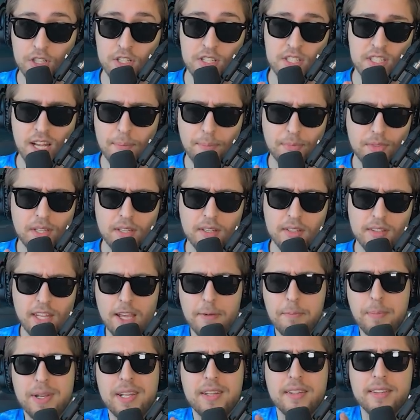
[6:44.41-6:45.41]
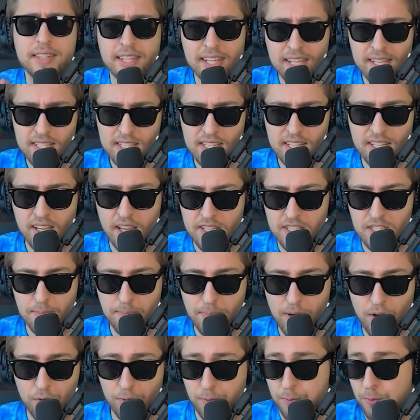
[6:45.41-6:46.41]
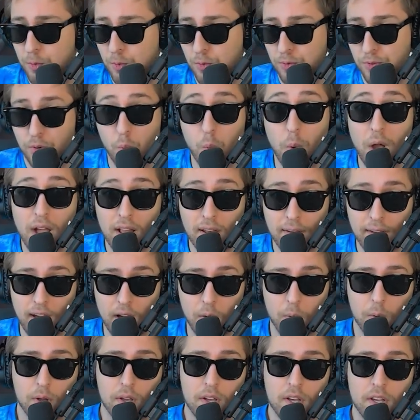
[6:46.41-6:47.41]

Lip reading: something they've been teasing us about for a while now.